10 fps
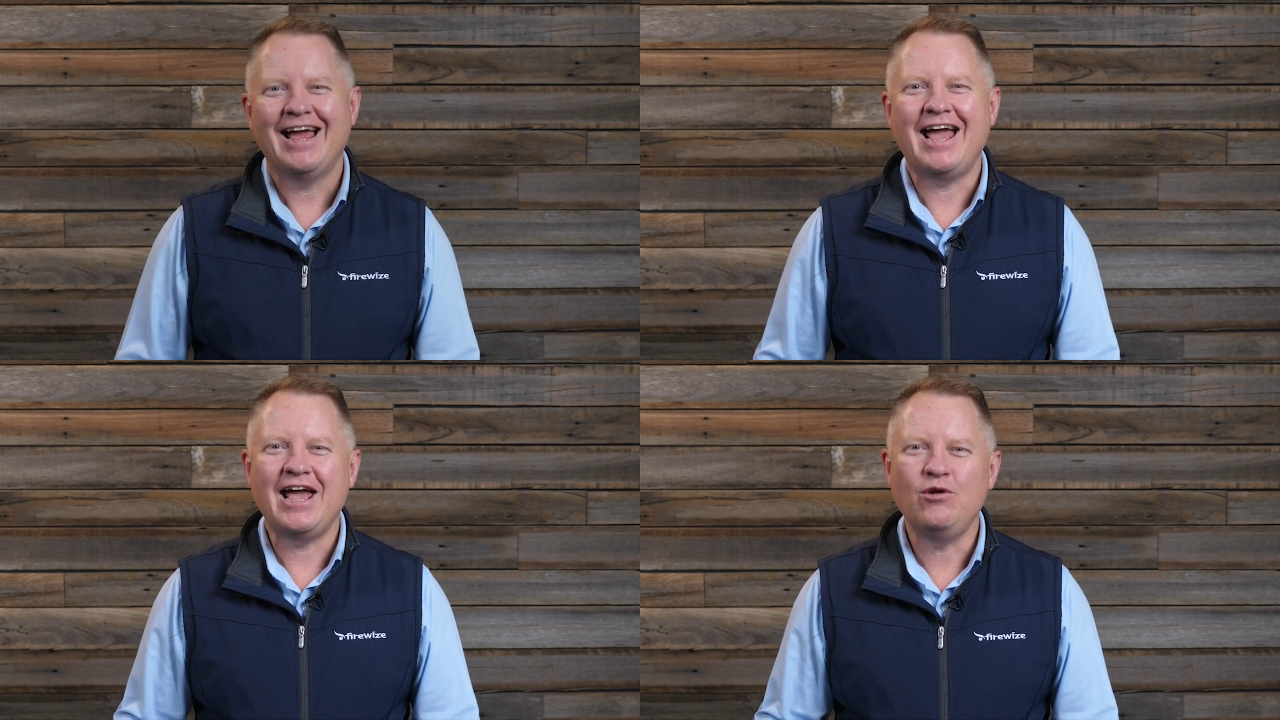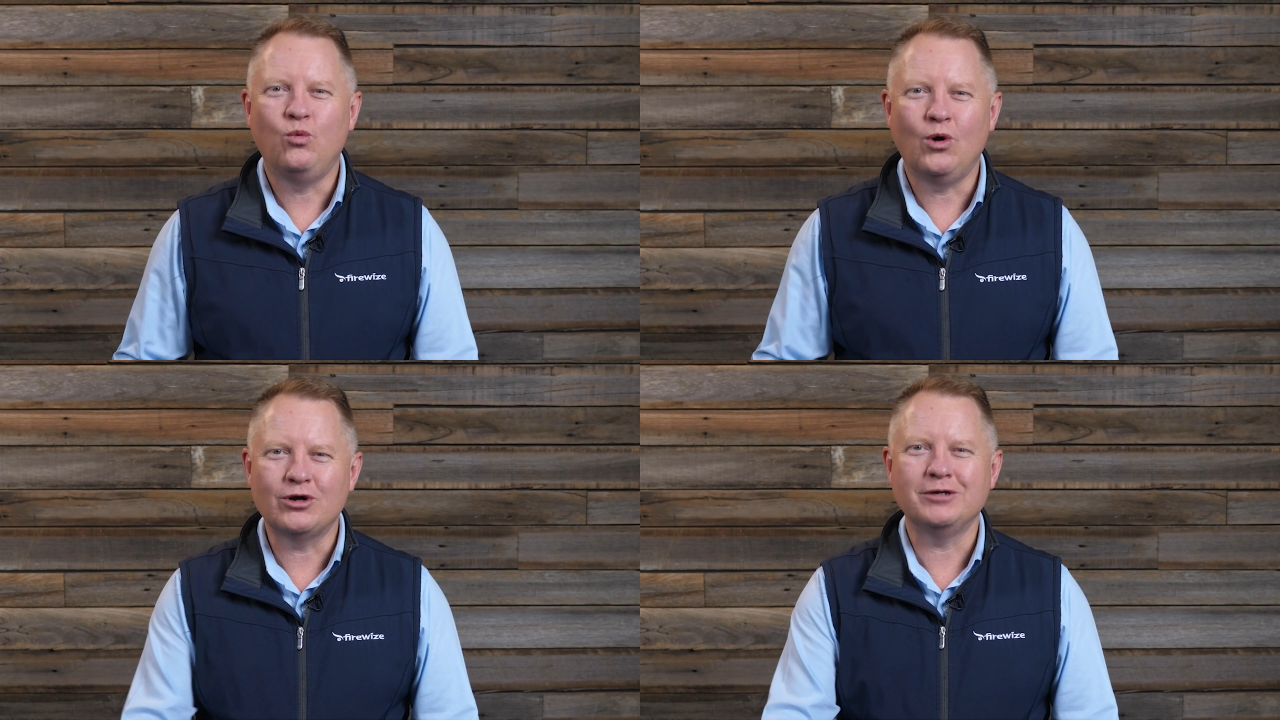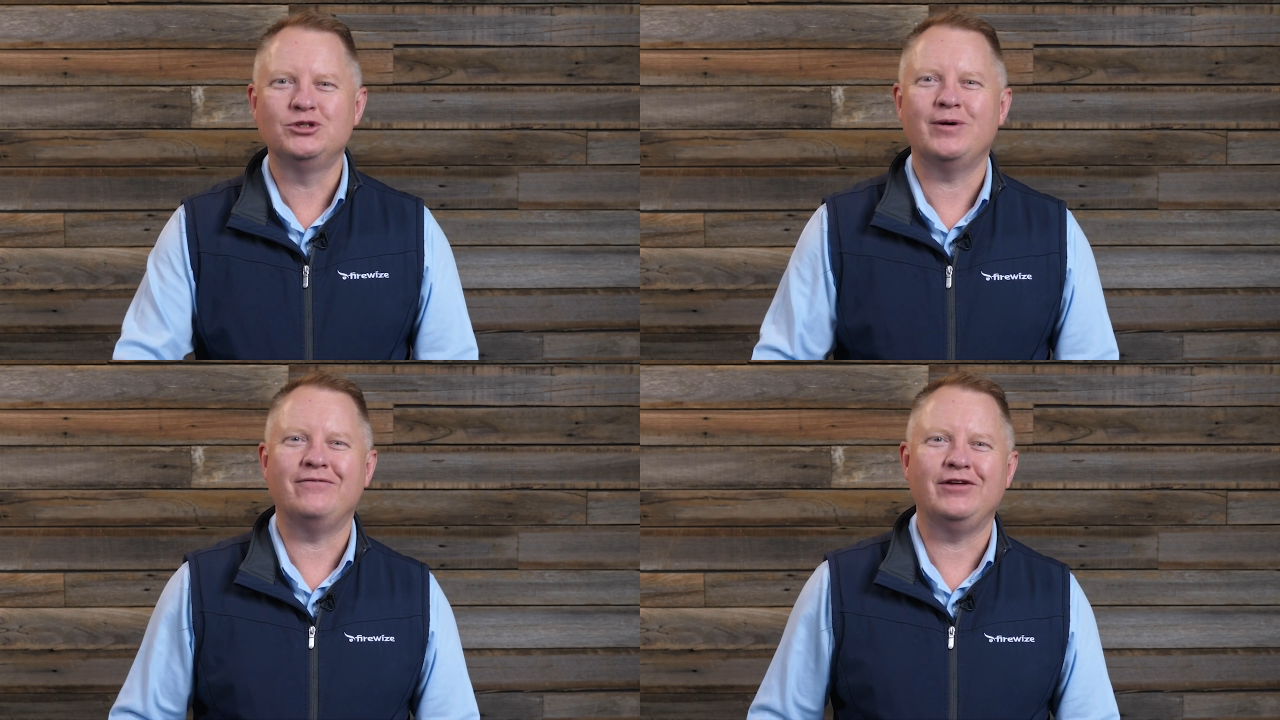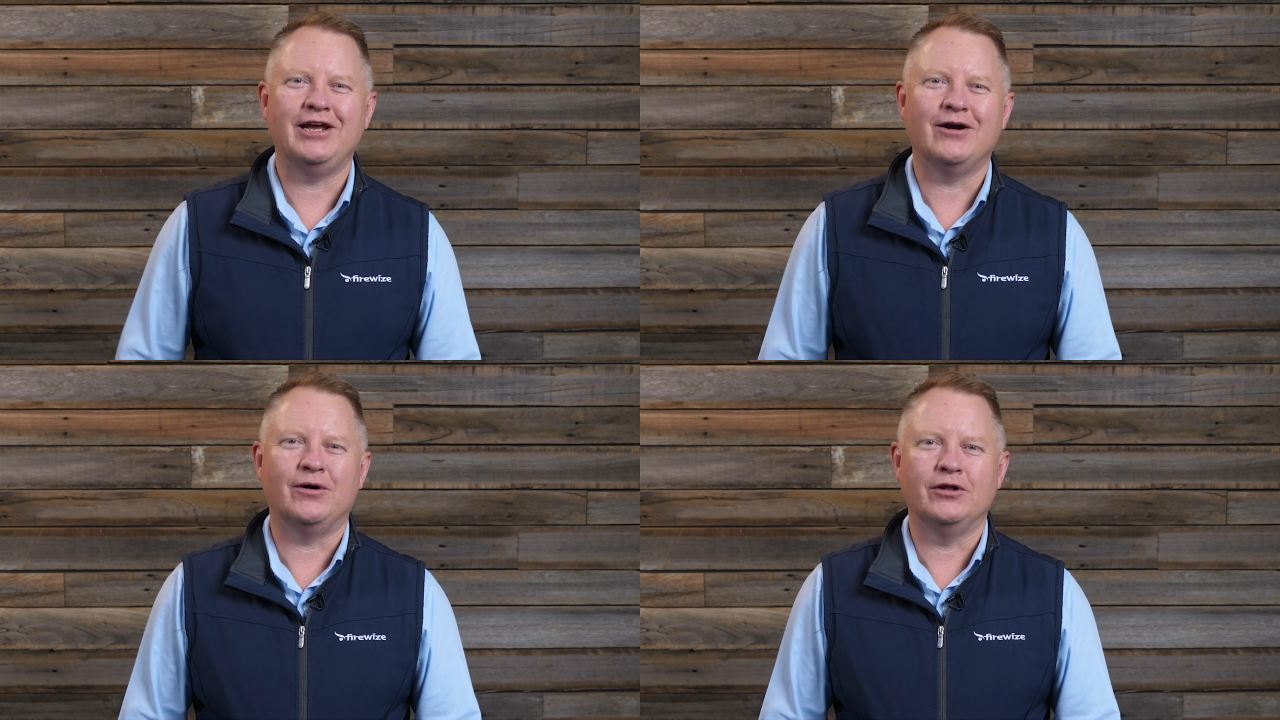and welcome to our
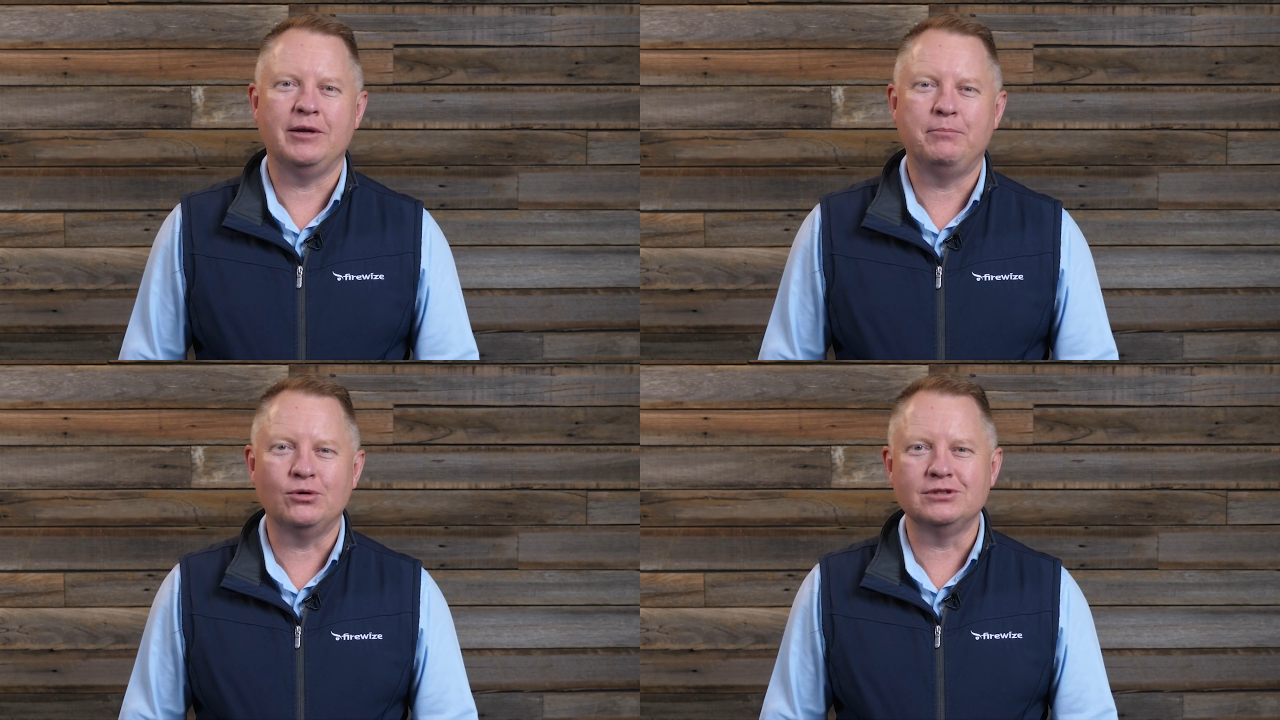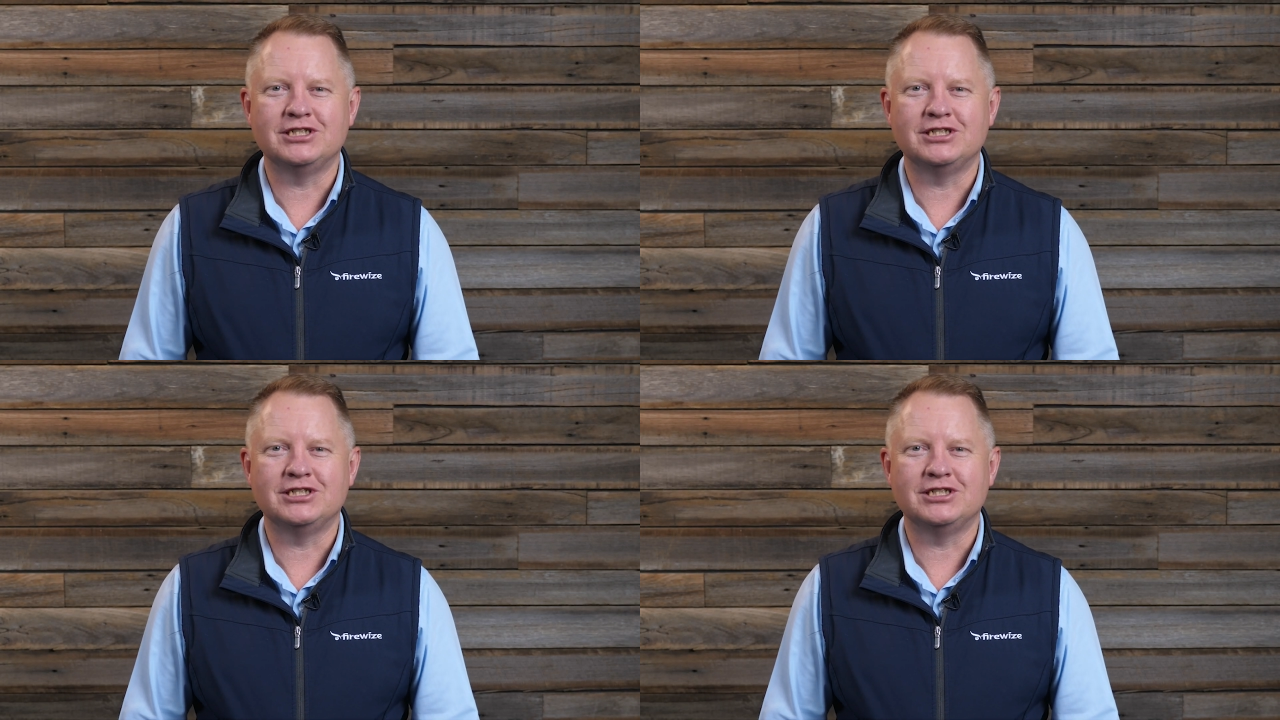video on the important